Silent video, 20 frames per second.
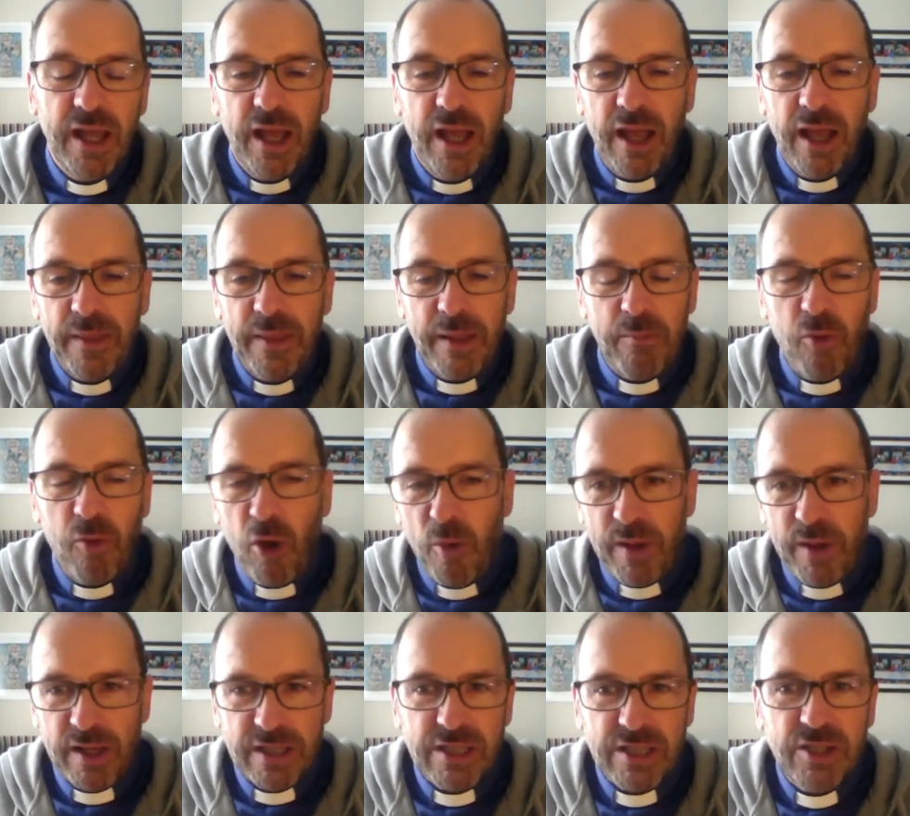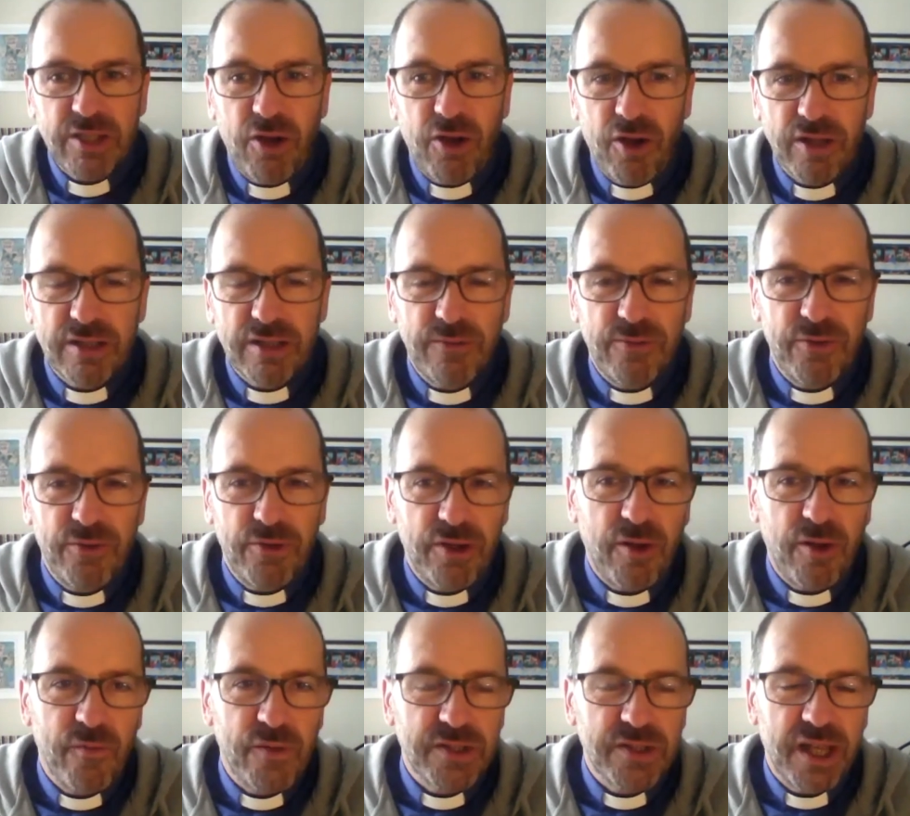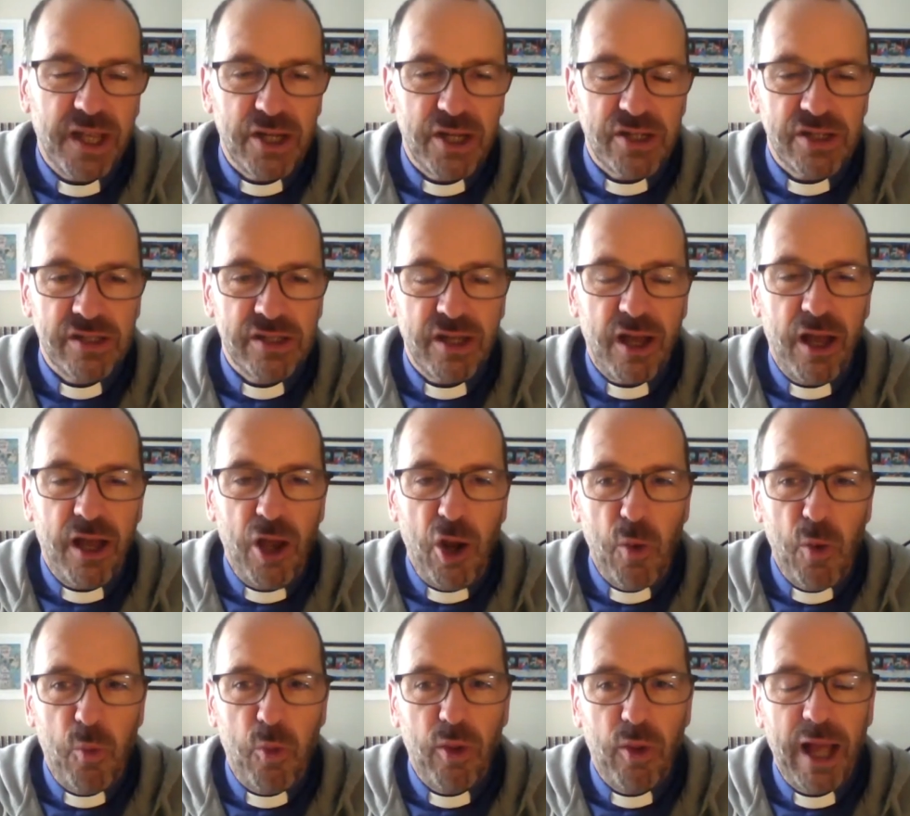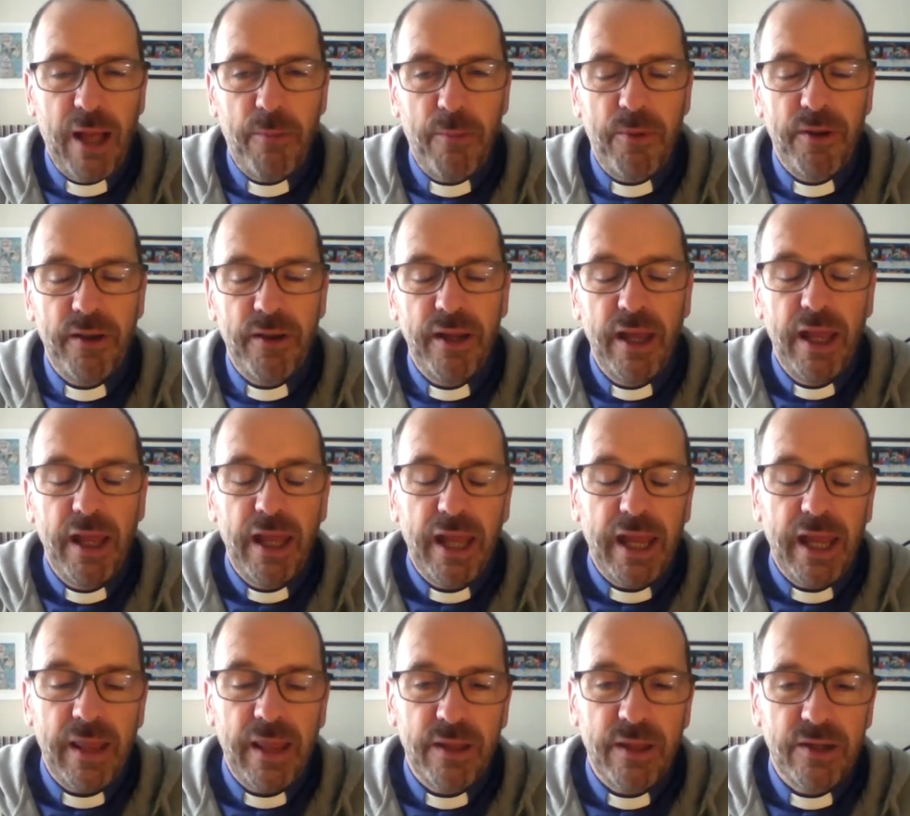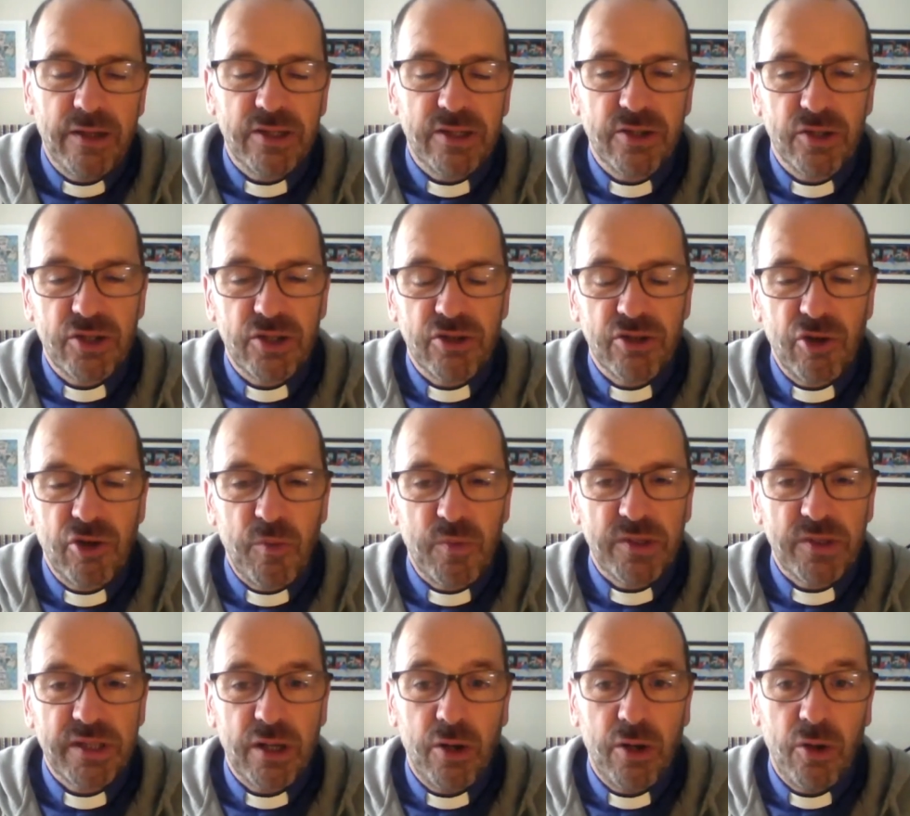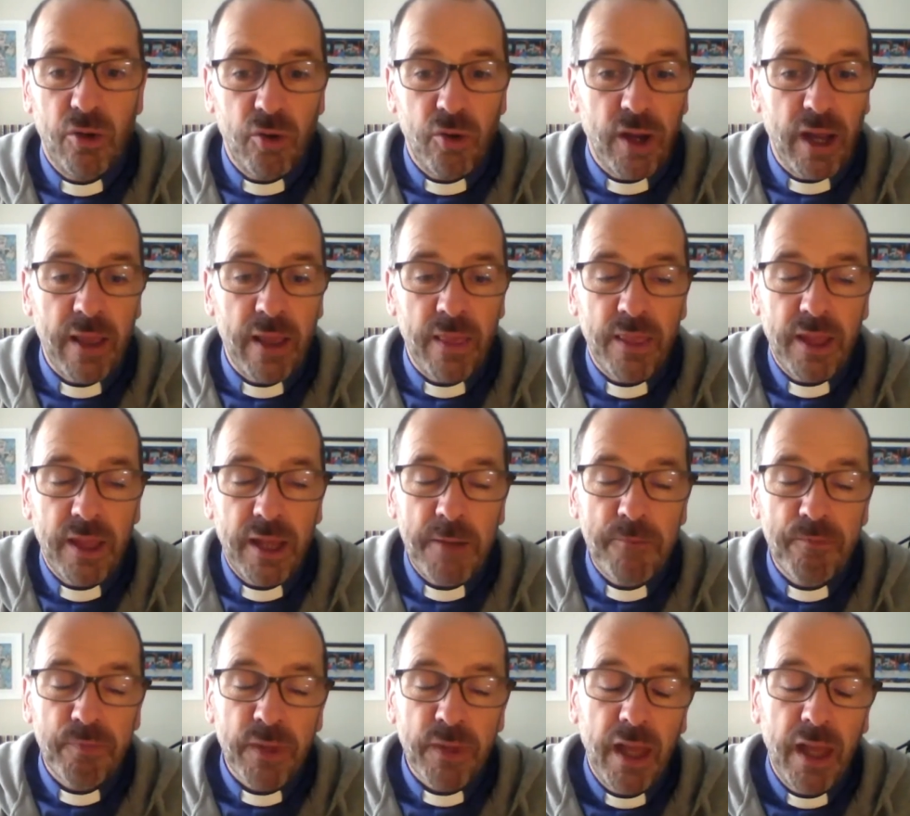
it might be a starter for the conversations that I hope will happen in the discussion groups or in the